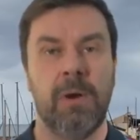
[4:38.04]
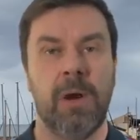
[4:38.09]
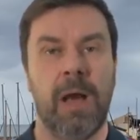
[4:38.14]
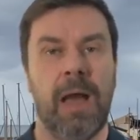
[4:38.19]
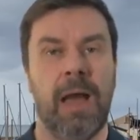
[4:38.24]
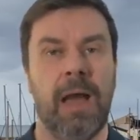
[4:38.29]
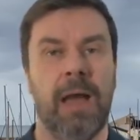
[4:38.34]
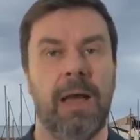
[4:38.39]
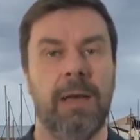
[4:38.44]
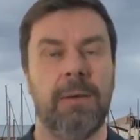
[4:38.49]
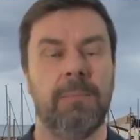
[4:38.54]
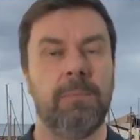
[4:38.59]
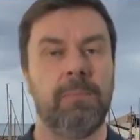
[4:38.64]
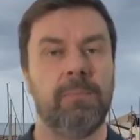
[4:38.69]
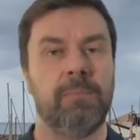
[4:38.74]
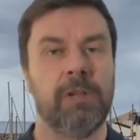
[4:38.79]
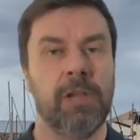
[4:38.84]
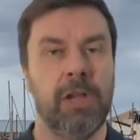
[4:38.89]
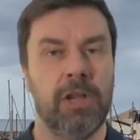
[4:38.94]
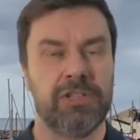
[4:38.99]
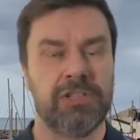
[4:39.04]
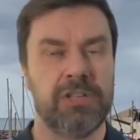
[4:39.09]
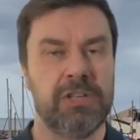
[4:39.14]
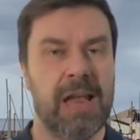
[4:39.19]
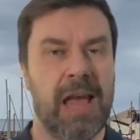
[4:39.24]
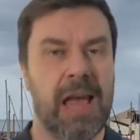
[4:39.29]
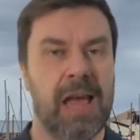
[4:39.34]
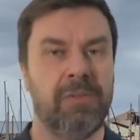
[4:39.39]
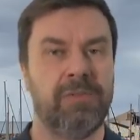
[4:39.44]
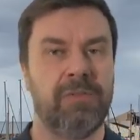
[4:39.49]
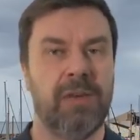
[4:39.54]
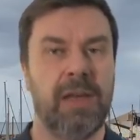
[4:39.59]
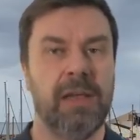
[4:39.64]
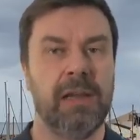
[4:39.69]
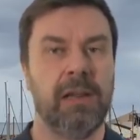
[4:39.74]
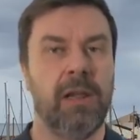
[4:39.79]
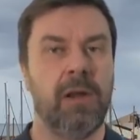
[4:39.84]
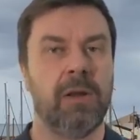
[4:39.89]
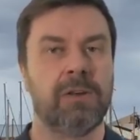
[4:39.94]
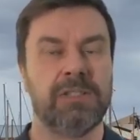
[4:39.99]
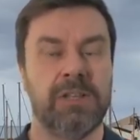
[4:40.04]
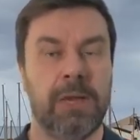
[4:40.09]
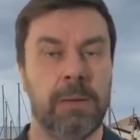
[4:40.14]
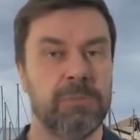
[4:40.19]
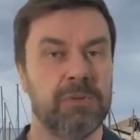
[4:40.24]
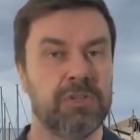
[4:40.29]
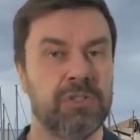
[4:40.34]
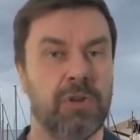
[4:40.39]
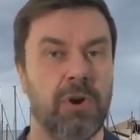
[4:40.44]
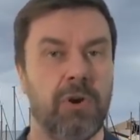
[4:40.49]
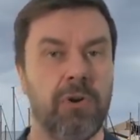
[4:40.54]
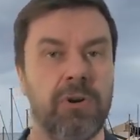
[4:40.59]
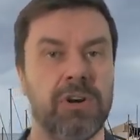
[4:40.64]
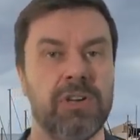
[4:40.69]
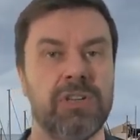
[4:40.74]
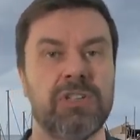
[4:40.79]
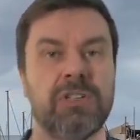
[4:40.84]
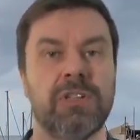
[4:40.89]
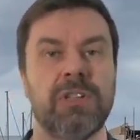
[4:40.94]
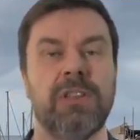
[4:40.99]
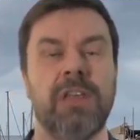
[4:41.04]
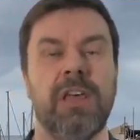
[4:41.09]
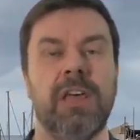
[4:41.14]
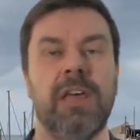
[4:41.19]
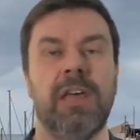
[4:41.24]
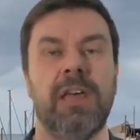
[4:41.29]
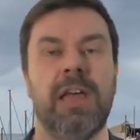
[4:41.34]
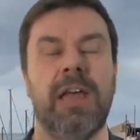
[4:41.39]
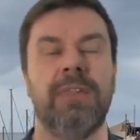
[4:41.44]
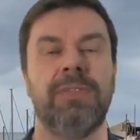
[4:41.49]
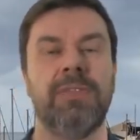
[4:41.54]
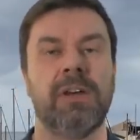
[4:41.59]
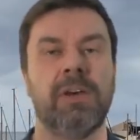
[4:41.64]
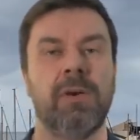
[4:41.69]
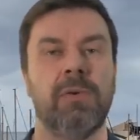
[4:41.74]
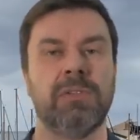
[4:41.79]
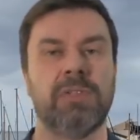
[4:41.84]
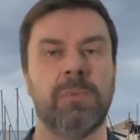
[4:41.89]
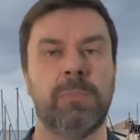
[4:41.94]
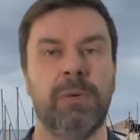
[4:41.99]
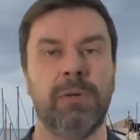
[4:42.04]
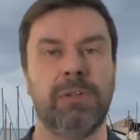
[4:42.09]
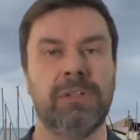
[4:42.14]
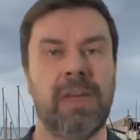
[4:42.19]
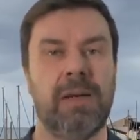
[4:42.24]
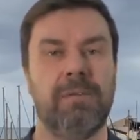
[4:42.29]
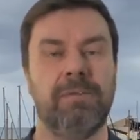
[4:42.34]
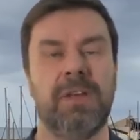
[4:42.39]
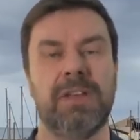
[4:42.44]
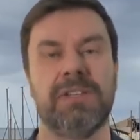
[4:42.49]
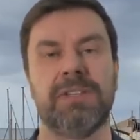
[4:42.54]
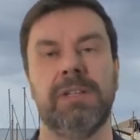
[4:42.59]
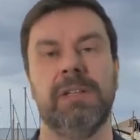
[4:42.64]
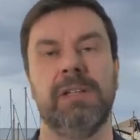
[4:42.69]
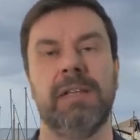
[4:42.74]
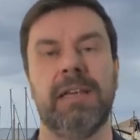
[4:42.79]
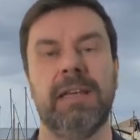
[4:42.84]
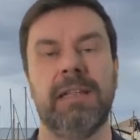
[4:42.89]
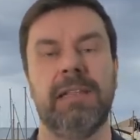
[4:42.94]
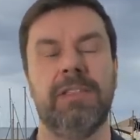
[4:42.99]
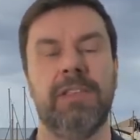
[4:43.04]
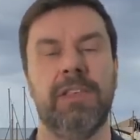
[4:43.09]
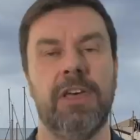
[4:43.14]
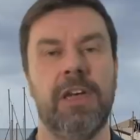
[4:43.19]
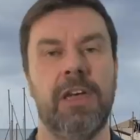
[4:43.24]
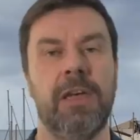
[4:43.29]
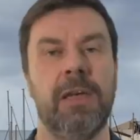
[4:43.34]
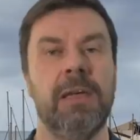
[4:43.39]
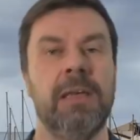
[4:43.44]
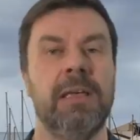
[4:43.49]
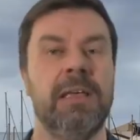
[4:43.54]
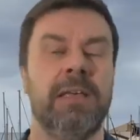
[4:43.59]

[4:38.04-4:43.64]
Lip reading: Lursen have a long-term storage there and they're going to put that vessel there